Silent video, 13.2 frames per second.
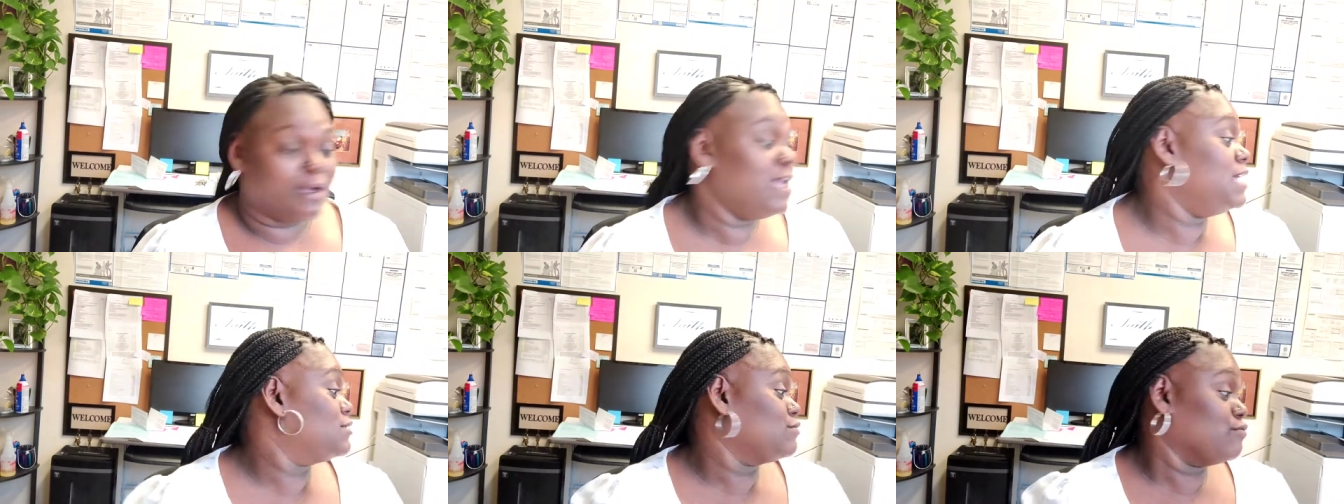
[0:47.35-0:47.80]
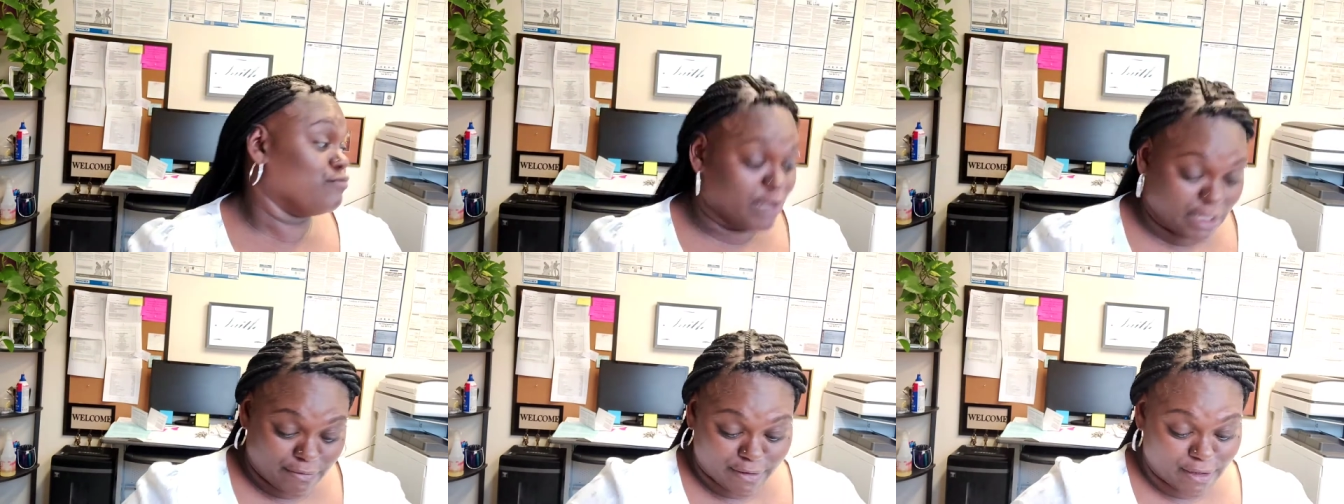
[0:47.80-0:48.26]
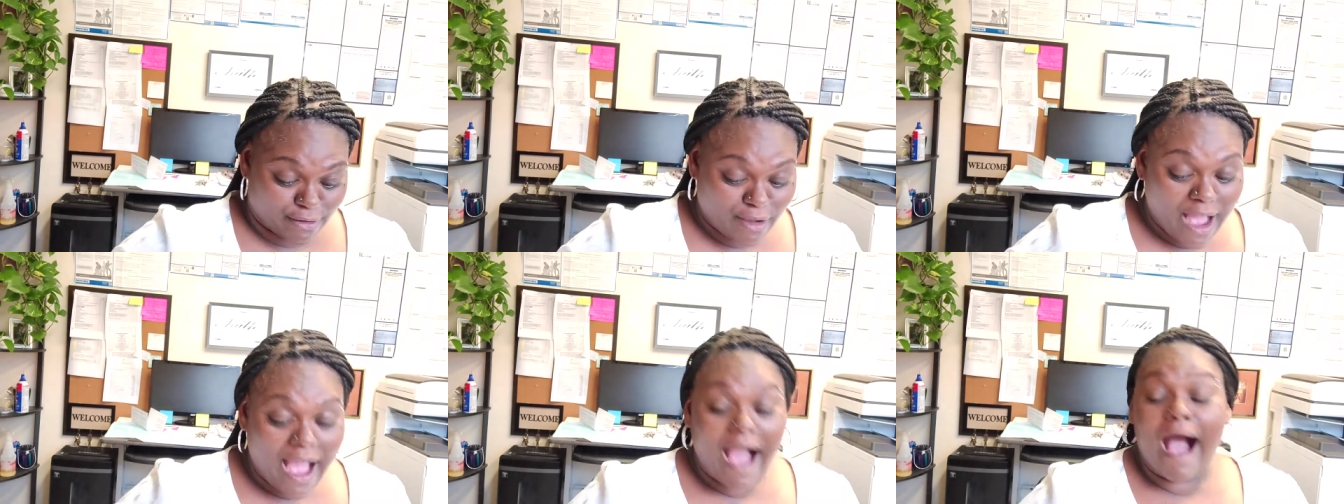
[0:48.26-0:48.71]
It's really real.
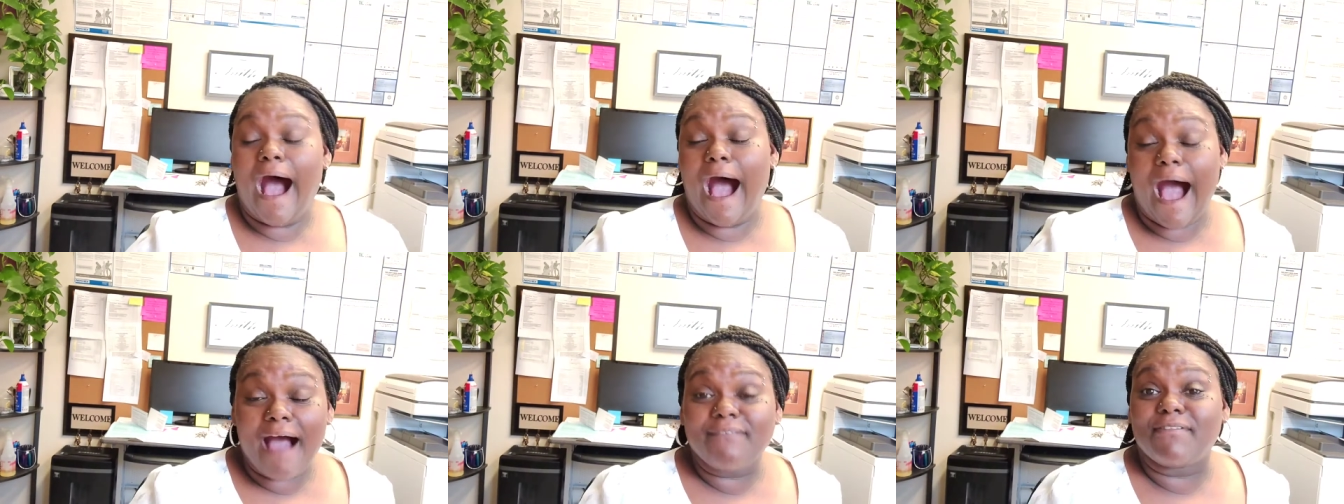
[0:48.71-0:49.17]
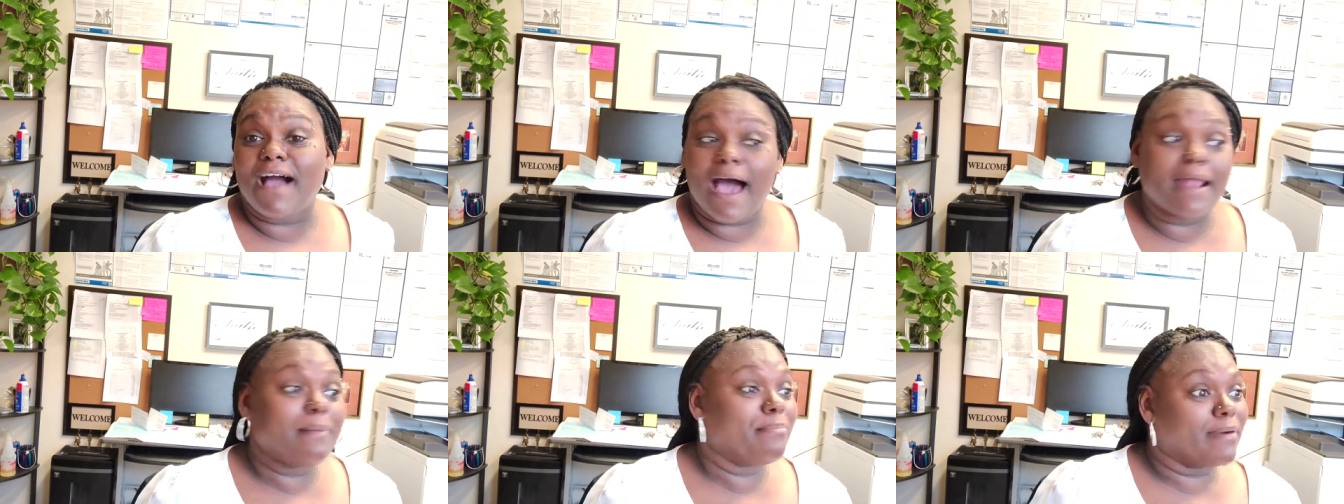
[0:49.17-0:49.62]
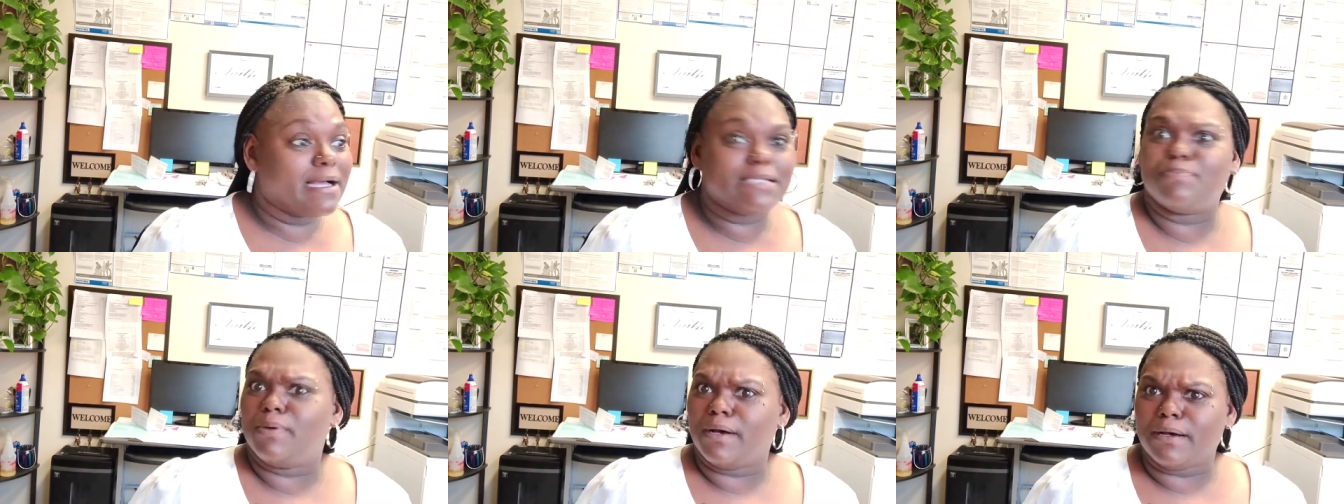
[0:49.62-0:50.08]
I've got a
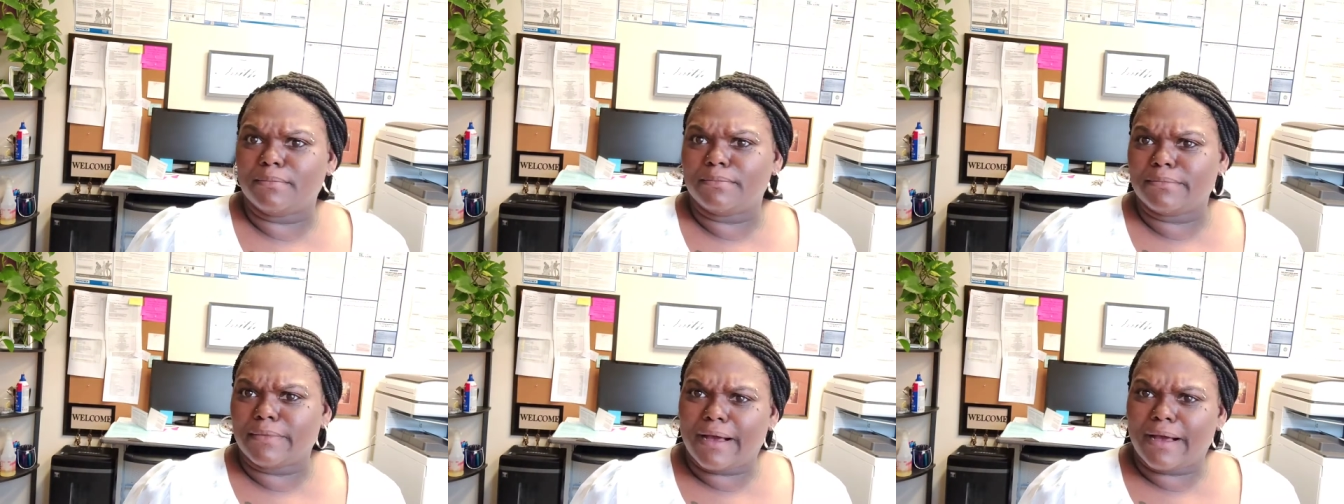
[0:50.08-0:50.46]
breast pump.